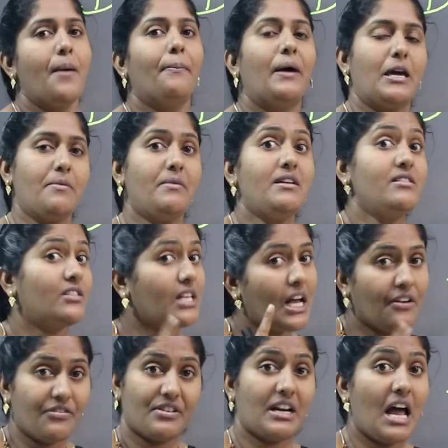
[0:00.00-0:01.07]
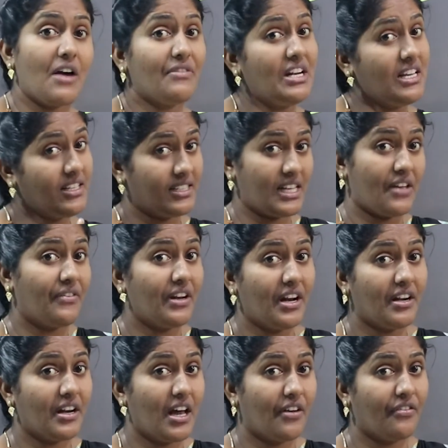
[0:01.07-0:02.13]
By means of traveling
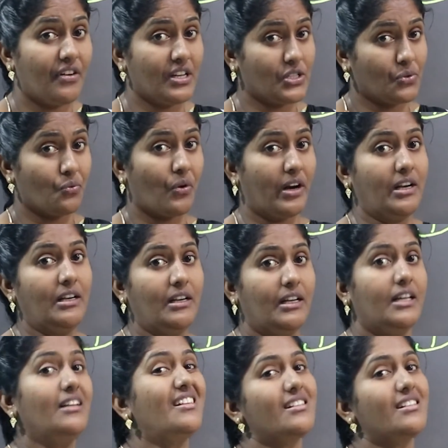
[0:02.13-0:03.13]
7.5 hours only,